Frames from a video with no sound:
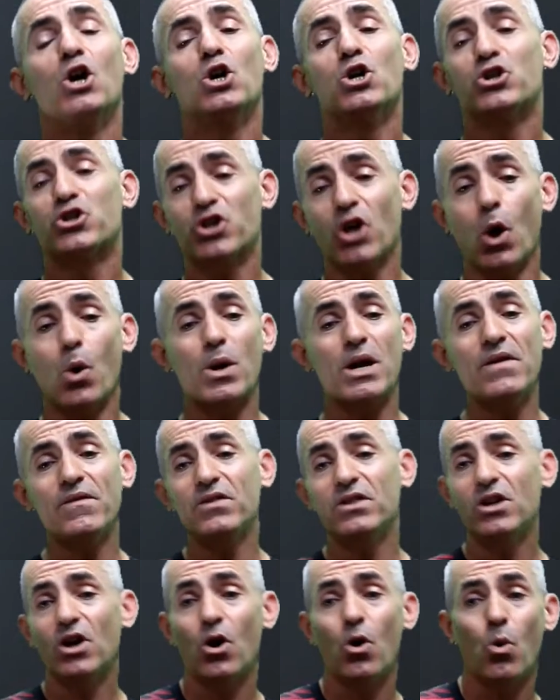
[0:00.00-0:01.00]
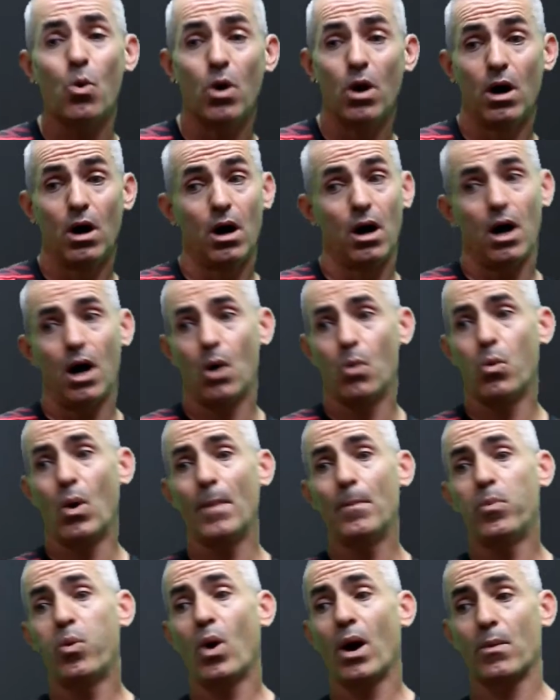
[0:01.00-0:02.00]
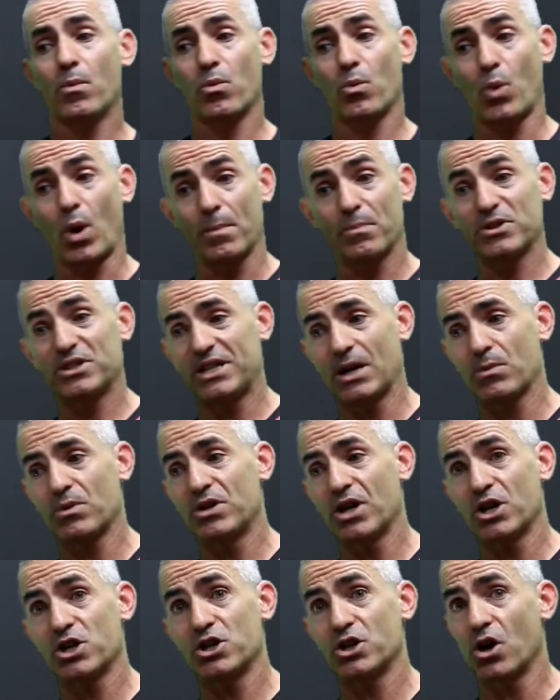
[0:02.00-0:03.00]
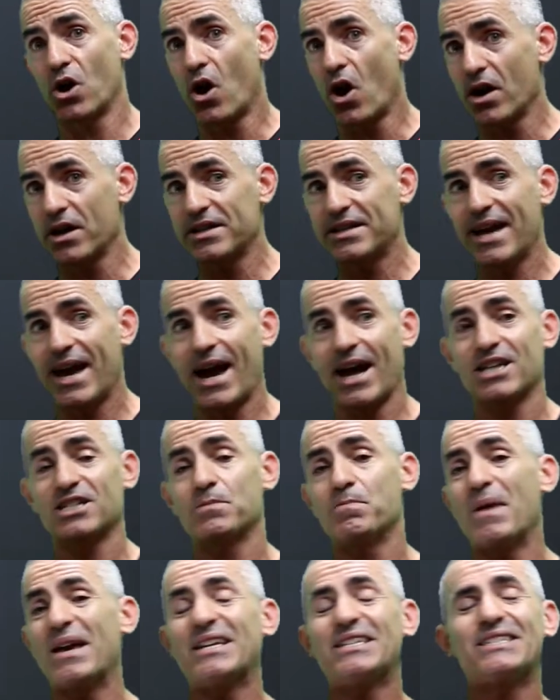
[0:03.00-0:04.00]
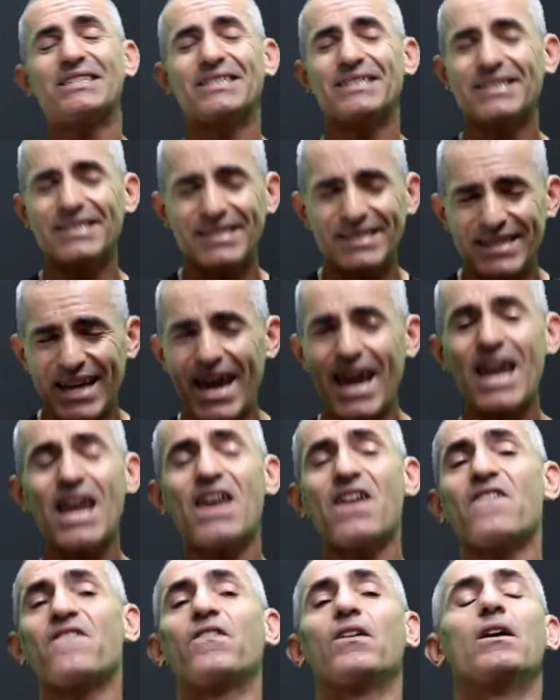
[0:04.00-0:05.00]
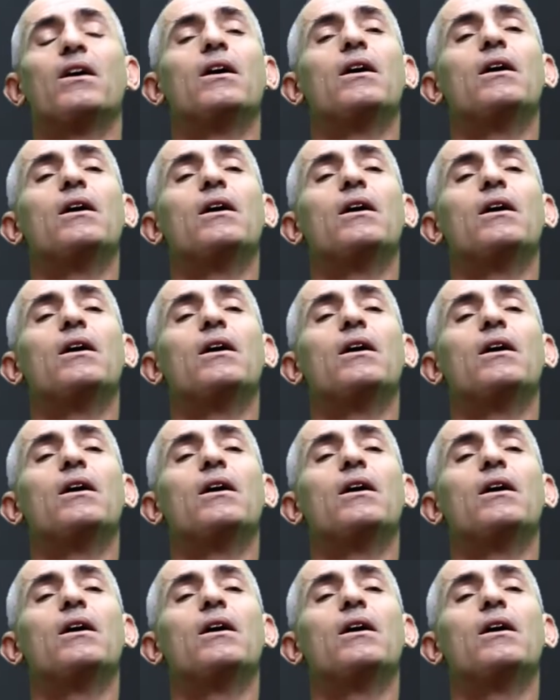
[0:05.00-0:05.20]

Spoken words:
So even though a 1.1% reduction in heart attacks may save